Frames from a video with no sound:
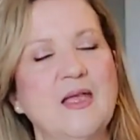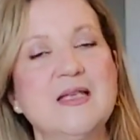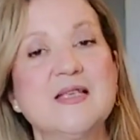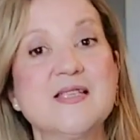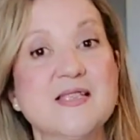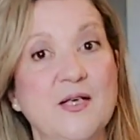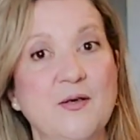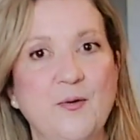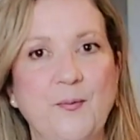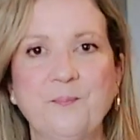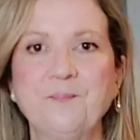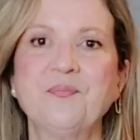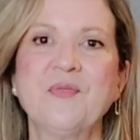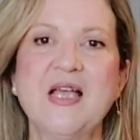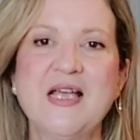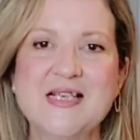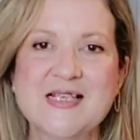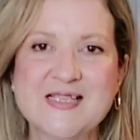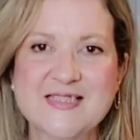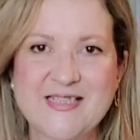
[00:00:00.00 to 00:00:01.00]
So,
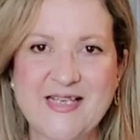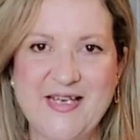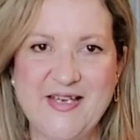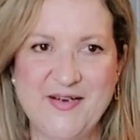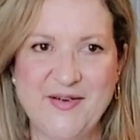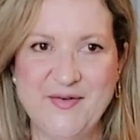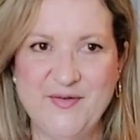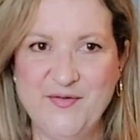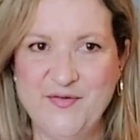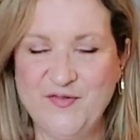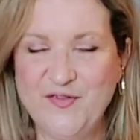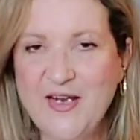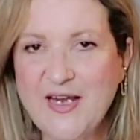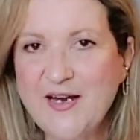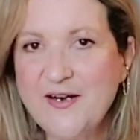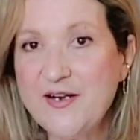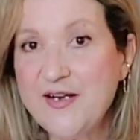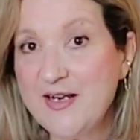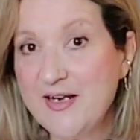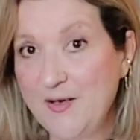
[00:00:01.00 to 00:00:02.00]
stay
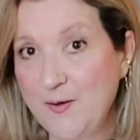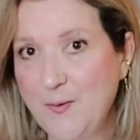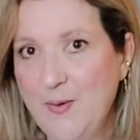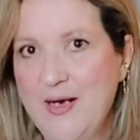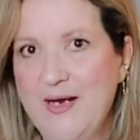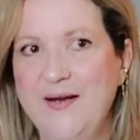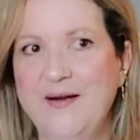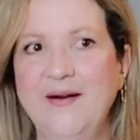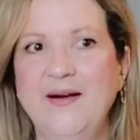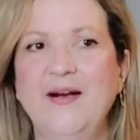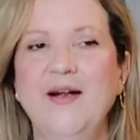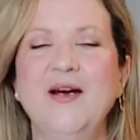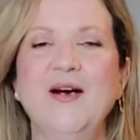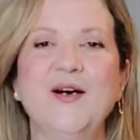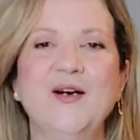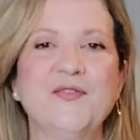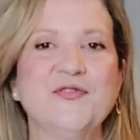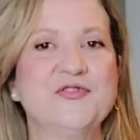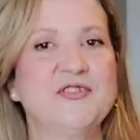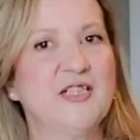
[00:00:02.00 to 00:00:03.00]
very aware
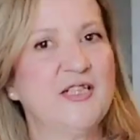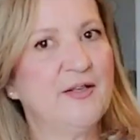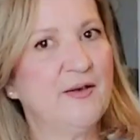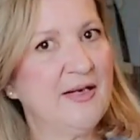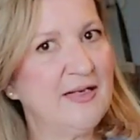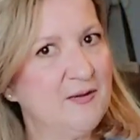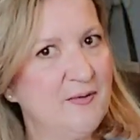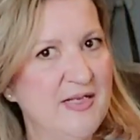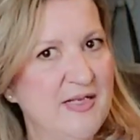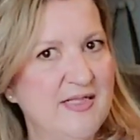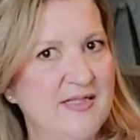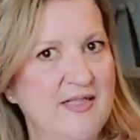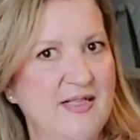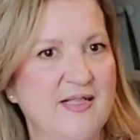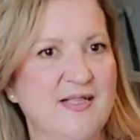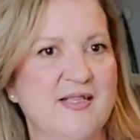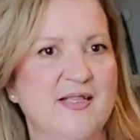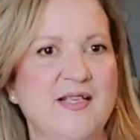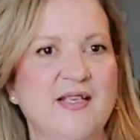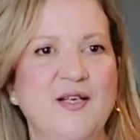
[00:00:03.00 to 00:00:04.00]
of the
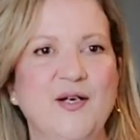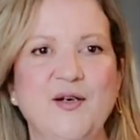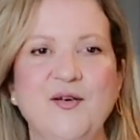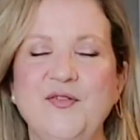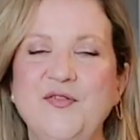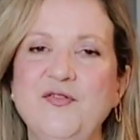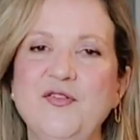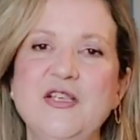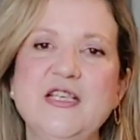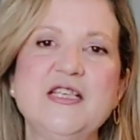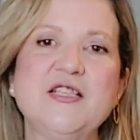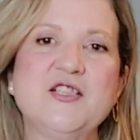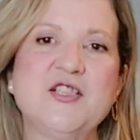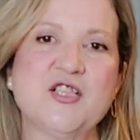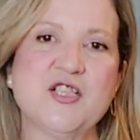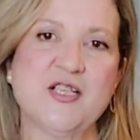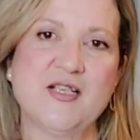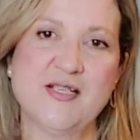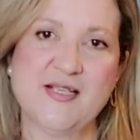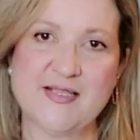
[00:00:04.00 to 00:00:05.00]
characteristics of
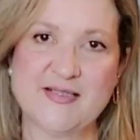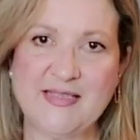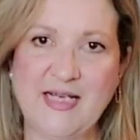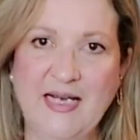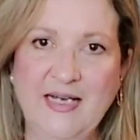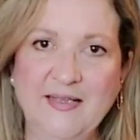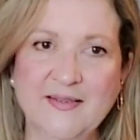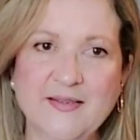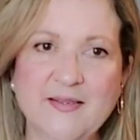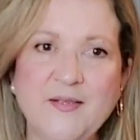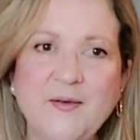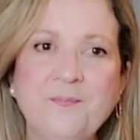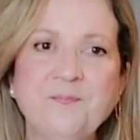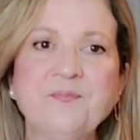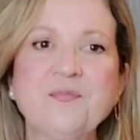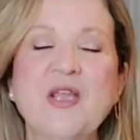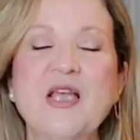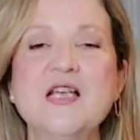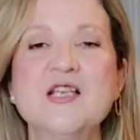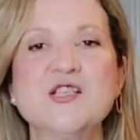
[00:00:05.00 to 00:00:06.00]
each style
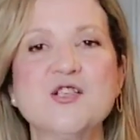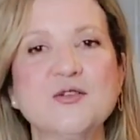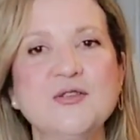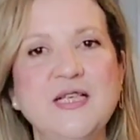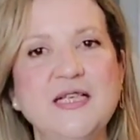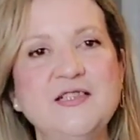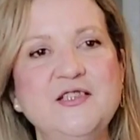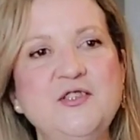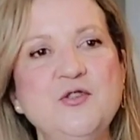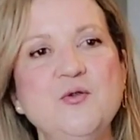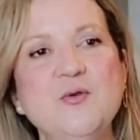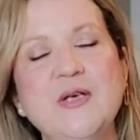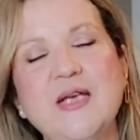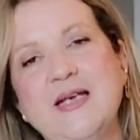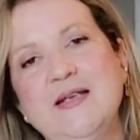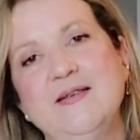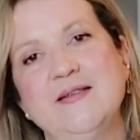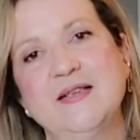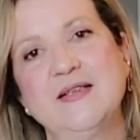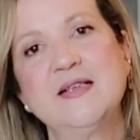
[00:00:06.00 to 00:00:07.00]
so that you
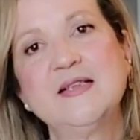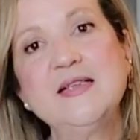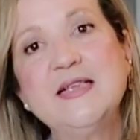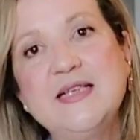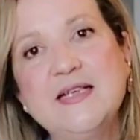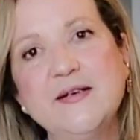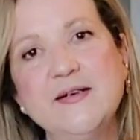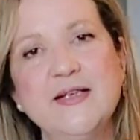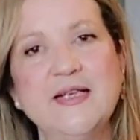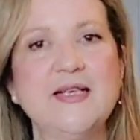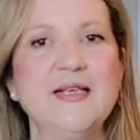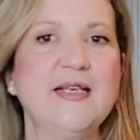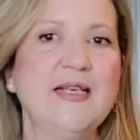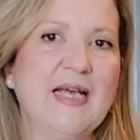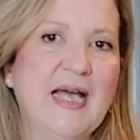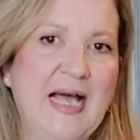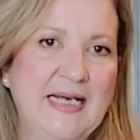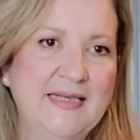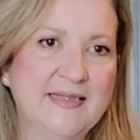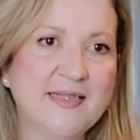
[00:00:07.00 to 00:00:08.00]
can
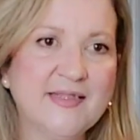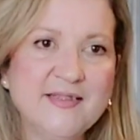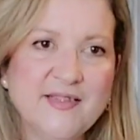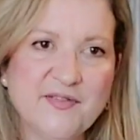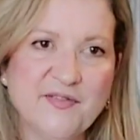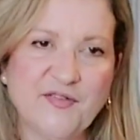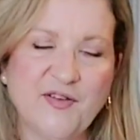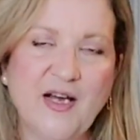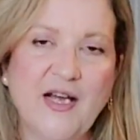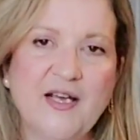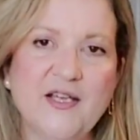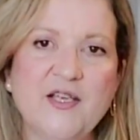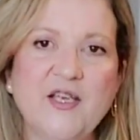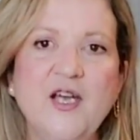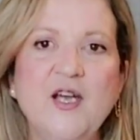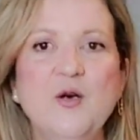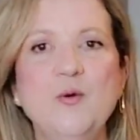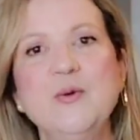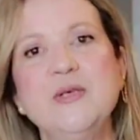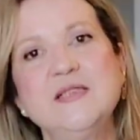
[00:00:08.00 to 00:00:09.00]
clearly identify
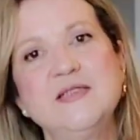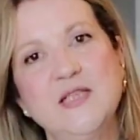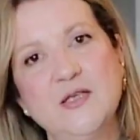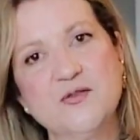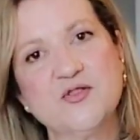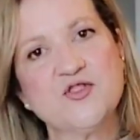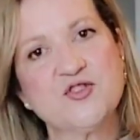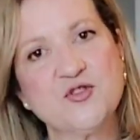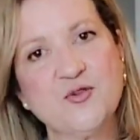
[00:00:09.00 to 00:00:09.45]
with those